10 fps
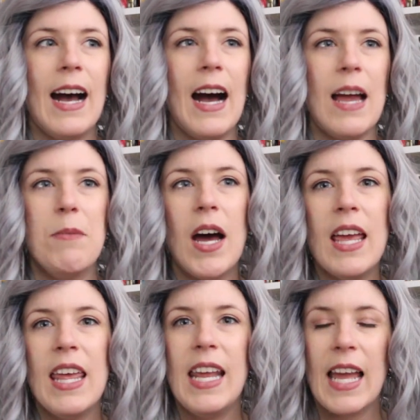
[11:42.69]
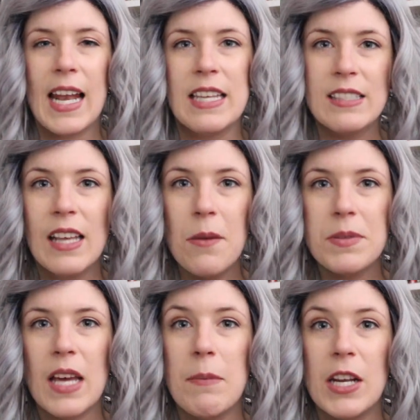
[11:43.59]
I'm not hitting any
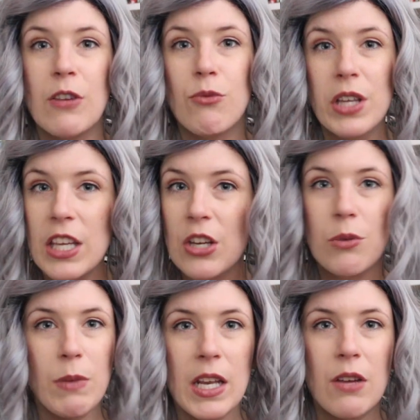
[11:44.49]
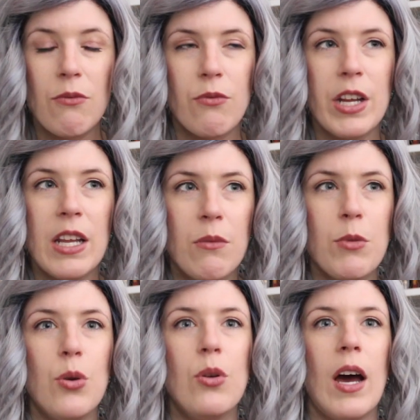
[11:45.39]
slumps. I'm in a really good reading
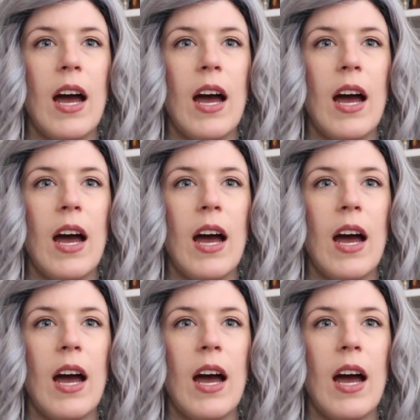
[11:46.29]
mood.